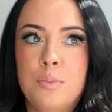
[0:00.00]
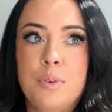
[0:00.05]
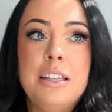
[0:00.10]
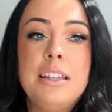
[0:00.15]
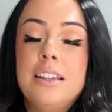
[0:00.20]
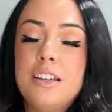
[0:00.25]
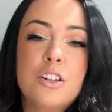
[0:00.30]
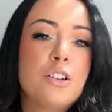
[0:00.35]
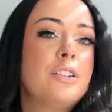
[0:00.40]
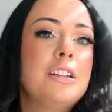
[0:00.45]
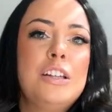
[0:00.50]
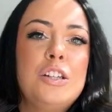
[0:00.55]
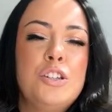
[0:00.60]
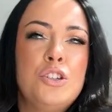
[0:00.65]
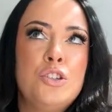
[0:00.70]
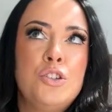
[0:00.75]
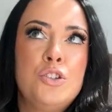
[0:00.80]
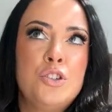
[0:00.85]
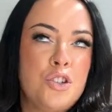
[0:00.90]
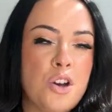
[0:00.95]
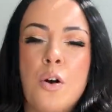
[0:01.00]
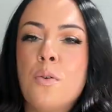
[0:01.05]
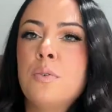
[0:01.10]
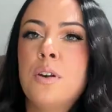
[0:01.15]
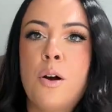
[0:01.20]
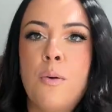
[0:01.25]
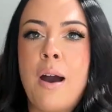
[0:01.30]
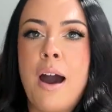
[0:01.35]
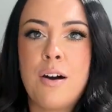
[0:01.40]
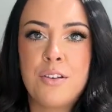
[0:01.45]
We literally don't
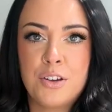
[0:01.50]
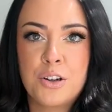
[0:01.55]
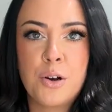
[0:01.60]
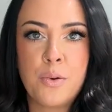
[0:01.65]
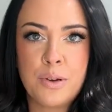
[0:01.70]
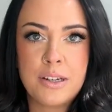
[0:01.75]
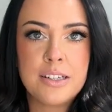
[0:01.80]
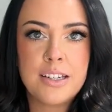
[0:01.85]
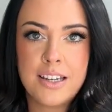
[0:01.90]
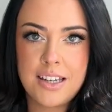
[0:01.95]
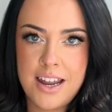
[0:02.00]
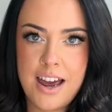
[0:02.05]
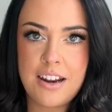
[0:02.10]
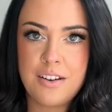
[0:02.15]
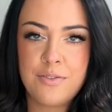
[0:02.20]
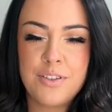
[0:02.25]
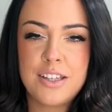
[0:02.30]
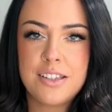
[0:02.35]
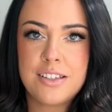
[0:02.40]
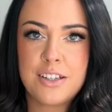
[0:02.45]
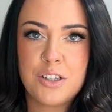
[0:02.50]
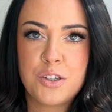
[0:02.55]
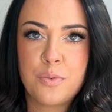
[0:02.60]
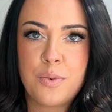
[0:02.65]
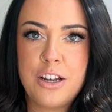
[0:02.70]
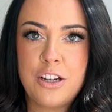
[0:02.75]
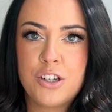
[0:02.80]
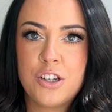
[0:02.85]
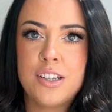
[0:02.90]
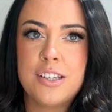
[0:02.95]
know how they're going to get out of these
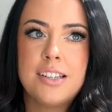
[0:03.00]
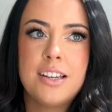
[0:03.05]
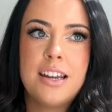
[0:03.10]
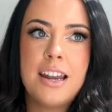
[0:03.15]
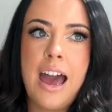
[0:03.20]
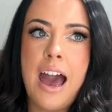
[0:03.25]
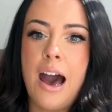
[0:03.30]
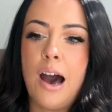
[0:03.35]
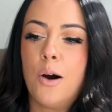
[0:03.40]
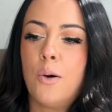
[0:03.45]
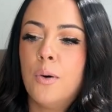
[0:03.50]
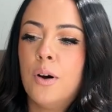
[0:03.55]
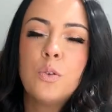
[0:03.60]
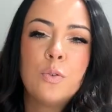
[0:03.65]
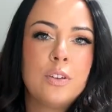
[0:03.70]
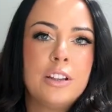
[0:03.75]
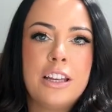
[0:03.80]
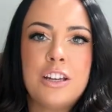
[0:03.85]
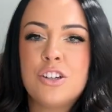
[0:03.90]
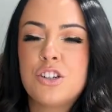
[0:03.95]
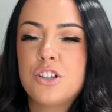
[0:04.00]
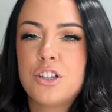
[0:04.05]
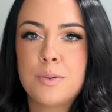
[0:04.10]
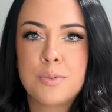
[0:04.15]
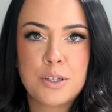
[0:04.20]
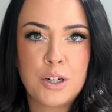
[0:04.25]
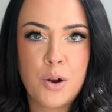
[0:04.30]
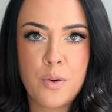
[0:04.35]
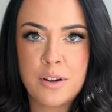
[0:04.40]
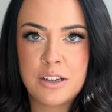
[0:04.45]
situations and how
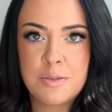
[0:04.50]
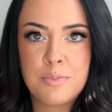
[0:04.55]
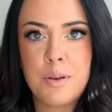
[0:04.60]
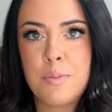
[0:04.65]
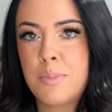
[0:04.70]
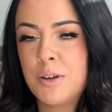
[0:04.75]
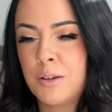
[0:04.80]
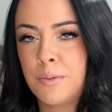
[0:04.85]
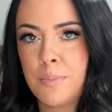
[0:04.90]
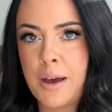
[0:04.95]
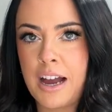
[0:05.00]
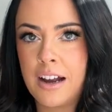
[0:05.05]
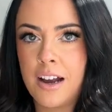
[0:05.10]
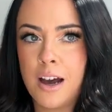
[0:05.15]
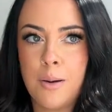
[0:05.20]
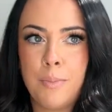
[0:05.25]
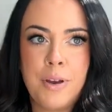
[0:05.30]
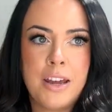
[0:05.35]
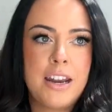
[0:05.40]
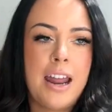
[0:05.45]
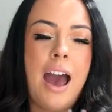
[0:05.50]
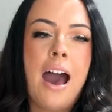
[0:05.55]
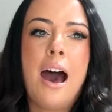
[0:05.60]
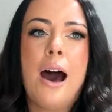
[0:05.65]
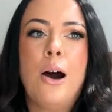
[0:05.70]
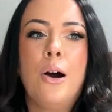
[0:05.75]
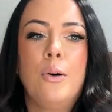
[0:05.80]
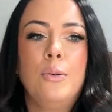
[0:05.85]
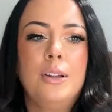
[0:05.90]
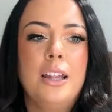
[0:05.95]
relationships are going to be built back up and and
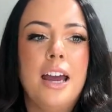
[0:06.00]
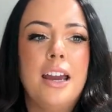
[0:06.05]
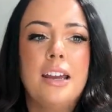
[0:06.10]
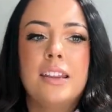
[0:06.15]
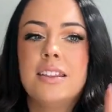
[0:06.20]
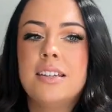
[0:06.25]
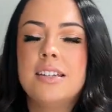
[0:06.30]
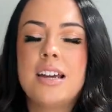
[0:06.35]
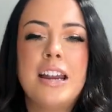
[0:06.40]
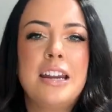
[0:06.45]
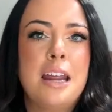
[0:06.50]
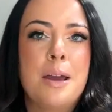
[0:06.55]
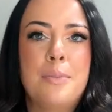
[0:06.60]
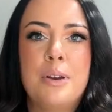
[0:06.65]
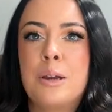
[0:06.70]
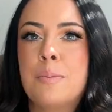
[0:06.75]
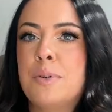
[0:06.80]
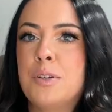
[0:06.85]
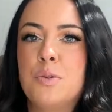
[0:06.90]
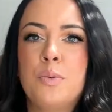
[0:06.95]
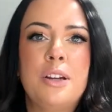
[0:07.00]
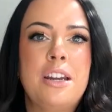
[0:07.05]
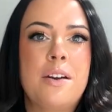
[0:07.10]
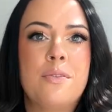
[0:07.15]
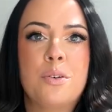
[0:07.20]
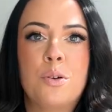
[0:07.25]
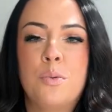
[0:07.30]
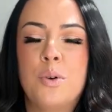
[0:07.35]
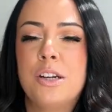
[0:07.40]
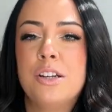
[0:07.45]
how like the dynamic between
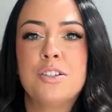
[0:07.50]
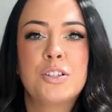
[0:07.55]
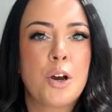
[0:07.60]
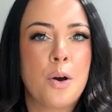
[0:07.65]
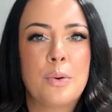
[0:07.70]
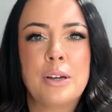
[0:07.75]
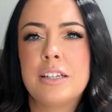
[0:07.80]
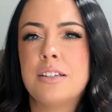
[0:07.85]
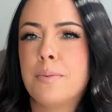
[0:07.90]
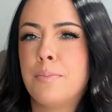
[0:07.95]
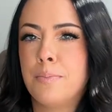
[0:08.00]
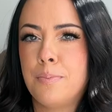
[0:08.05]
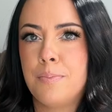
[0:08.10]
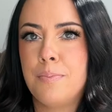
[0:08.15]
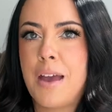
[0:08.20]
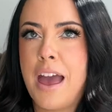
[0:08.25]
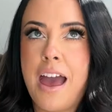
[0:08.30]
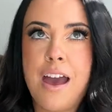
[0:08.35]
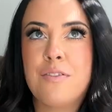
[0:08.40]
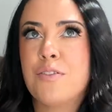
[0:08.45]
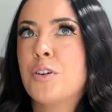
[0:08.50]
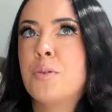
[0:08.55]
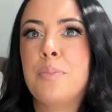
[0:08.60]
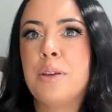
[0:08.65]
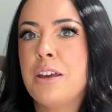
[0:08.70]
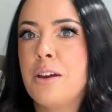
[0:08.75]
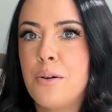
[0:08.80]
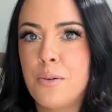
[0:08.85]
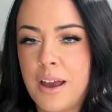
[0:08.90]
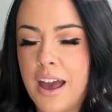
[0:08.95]
everyone is going to ever
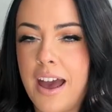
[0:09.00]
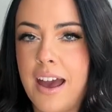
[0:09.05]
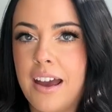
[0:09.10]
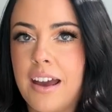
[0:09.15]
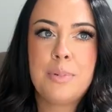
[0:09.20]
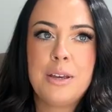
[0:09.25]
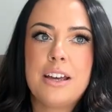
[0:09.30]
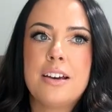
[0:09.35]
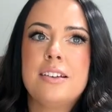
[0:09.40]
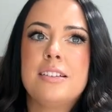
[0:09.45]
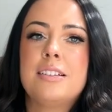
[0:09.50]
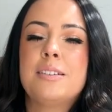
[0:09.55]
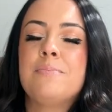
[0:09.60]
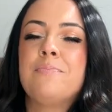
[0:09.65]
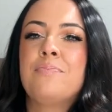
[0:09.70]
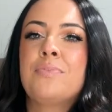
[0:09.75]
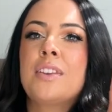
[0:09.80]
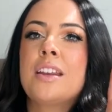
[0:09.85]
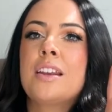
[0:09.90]
be okay because